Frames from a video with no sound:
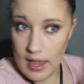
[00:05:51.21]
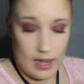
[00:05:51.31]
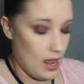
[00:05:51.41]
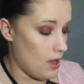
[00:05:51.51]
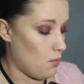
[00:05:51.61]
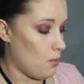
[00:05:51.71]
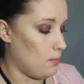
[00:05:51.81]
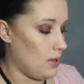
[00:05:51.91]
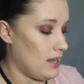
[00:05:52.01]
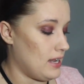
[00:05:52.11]
and I
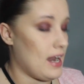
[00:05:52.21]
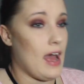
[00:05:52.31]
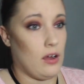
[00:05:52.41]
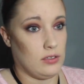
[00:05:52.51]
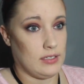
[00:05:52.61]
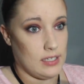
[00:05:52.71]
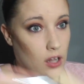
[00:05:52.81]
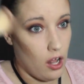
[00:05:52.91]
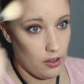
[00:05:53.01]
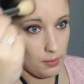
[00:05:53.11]
won't blend it out
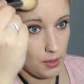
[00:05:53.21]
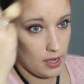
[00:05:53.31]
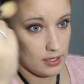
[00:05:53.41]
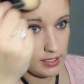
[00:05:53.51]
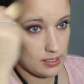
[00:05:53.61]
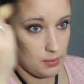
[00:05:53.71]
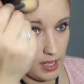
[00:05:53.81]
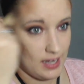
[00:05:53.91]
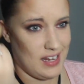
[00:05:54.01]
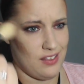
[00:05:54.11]
until all the product is
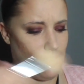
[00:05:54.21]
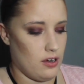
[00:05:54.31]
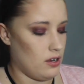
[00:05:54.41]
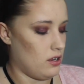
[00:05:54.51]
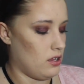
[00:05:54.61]
applied either.